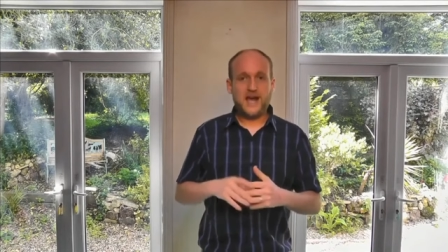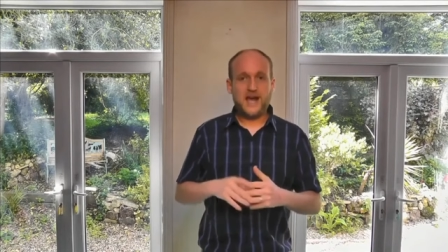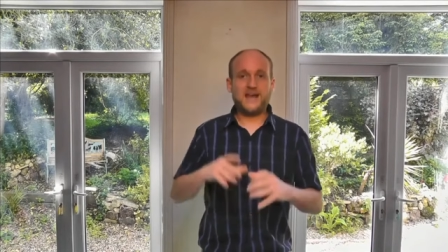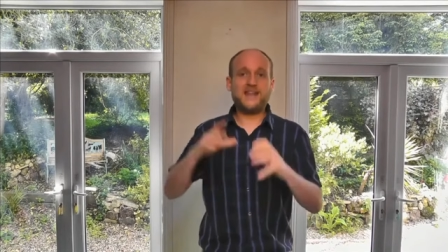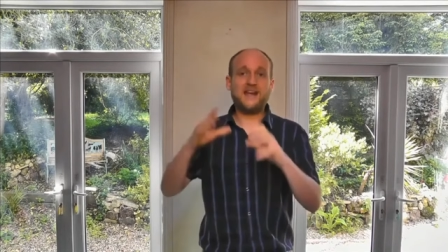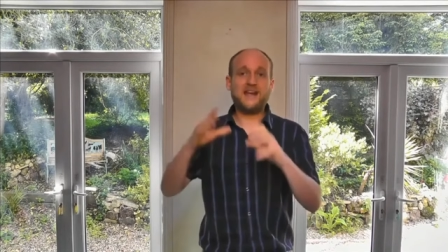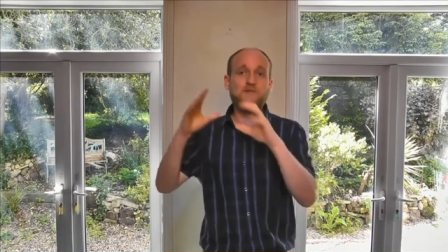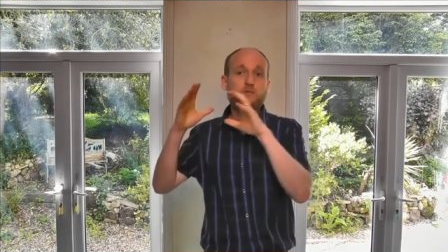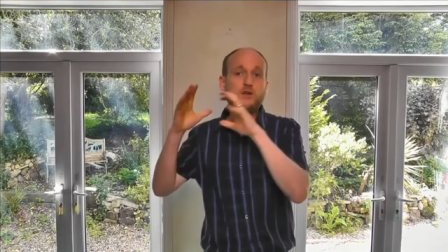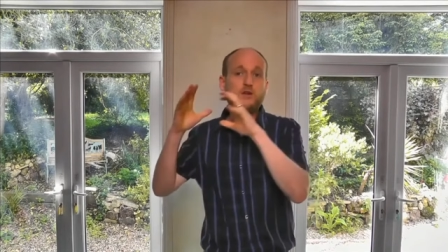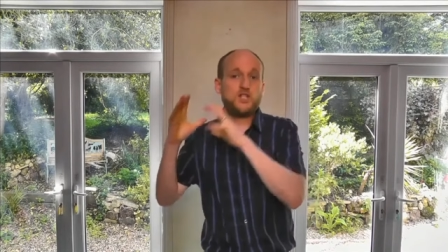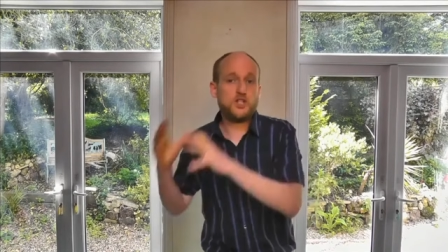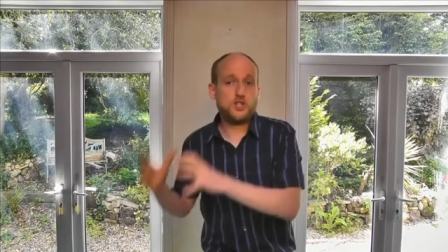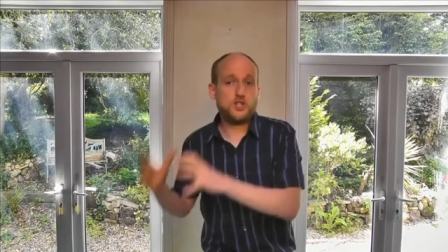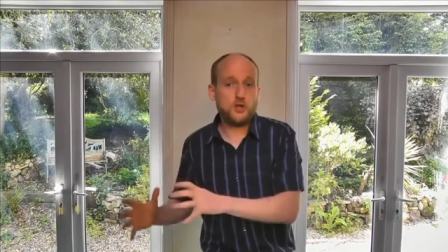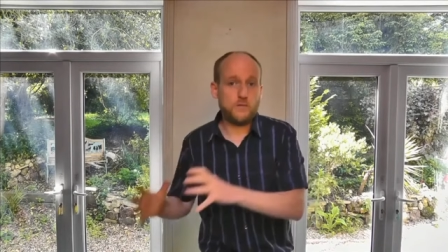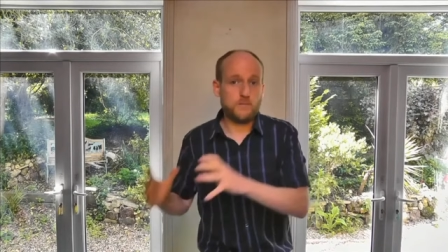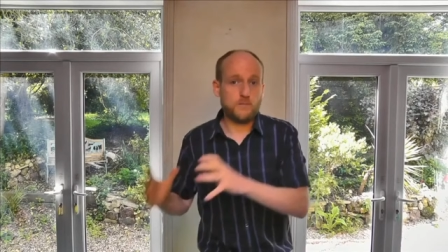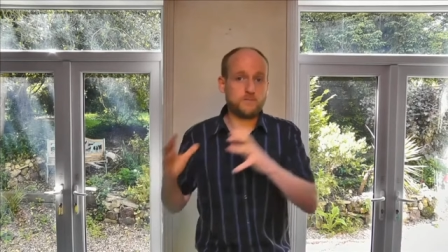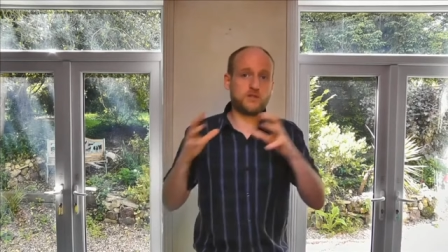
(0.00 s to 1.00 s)
And then if we
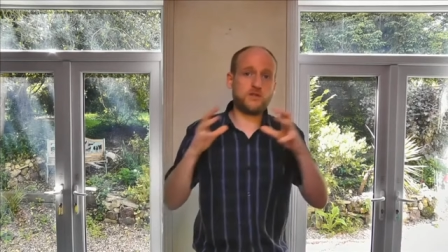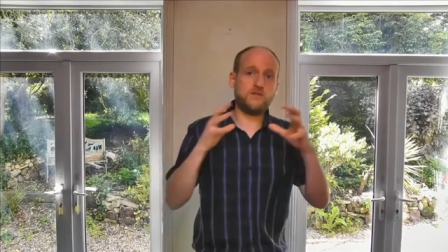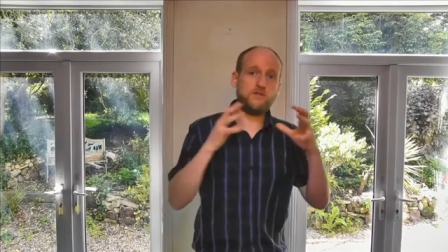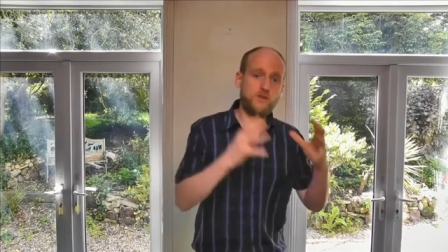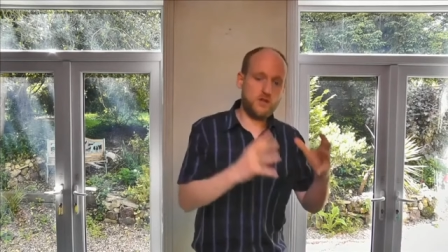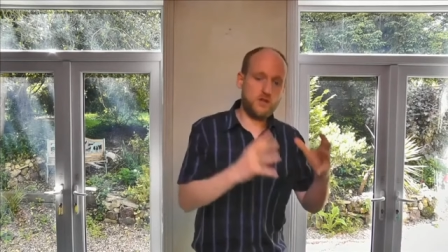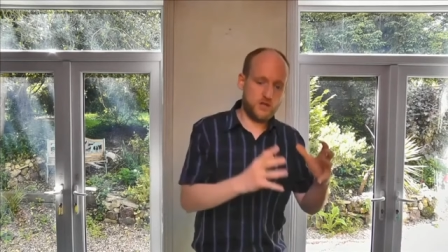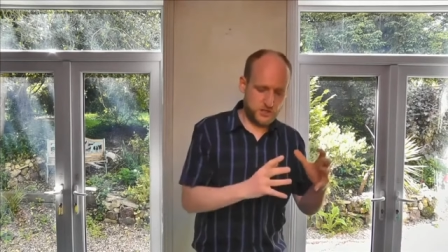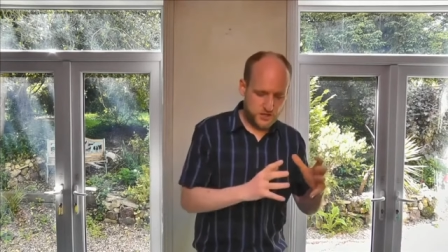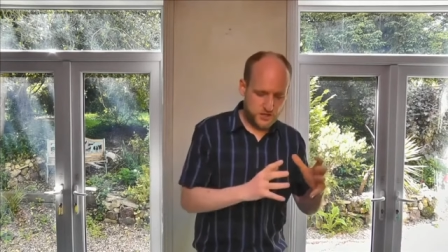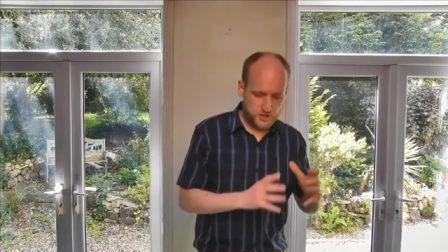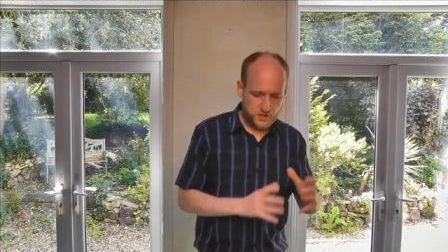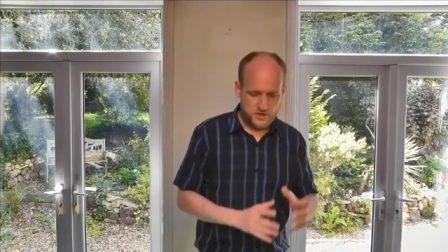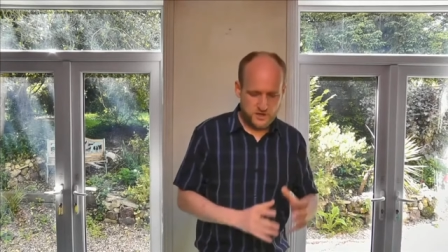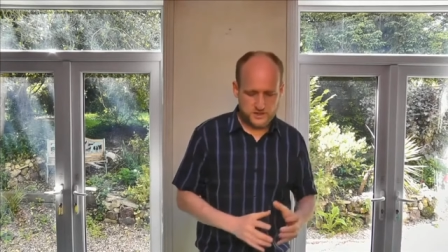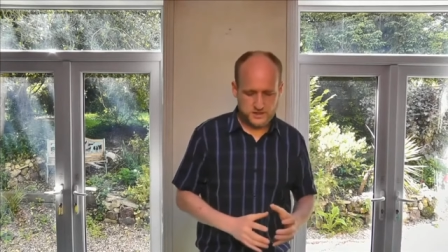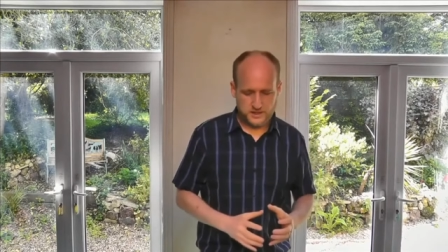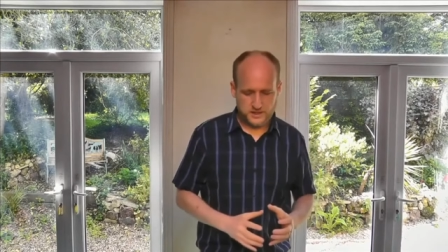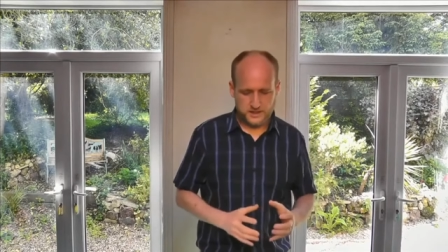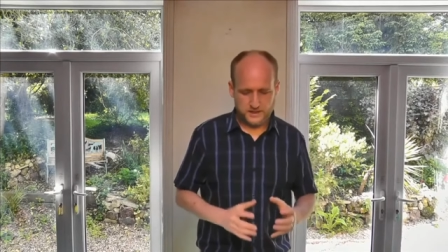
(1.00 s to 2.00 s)
jump to verse
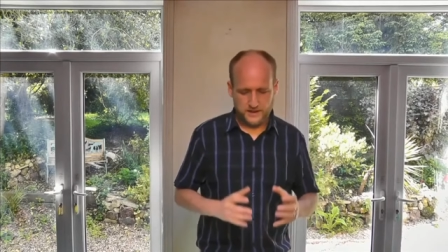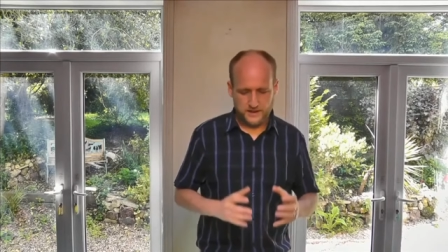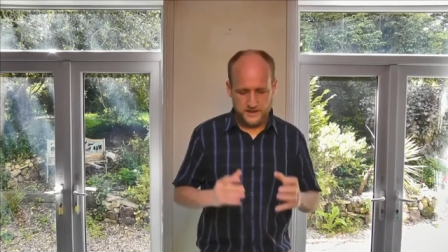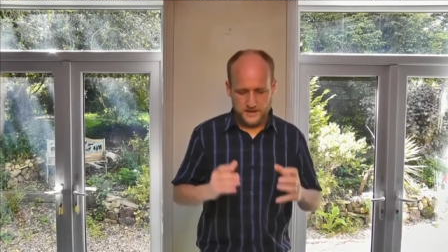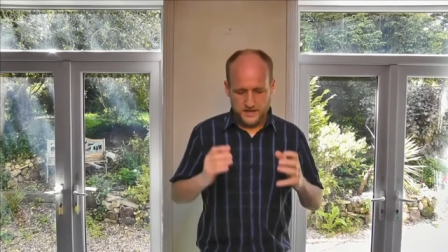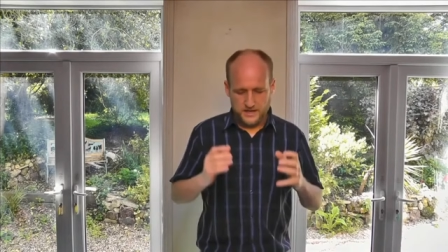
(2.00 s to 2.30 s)
30,